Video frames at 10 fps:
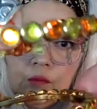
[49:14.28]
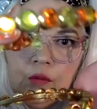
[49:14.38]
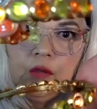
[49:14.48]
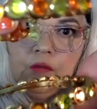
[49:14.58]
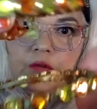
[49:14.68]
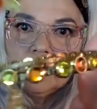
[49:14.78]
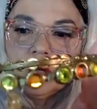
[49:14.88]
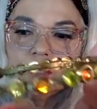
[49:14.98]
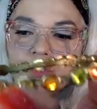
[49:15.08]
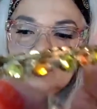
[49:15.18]
Even in
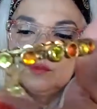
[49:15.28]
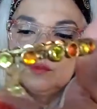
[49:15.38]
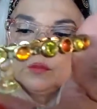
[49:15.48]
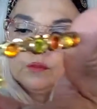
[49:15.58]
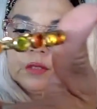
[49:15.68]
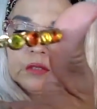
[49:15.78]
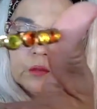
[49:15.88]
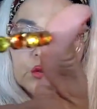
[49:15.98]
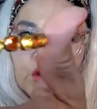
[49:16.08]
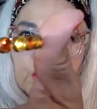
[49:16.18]
costume, my
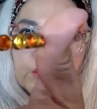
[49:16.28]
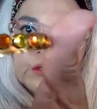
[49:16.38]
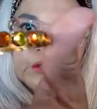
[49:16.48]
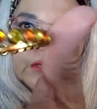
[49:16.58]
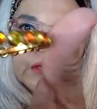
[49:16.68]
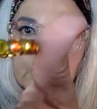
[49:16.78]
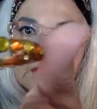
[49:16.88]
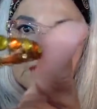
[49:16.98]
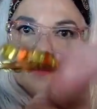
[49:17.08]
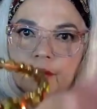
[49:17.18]
subscriber said
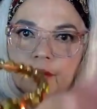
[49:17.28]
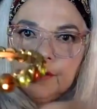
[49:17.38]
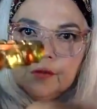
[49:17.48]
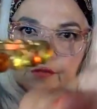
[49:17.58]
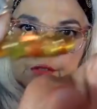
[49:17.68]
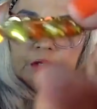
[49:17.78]
that this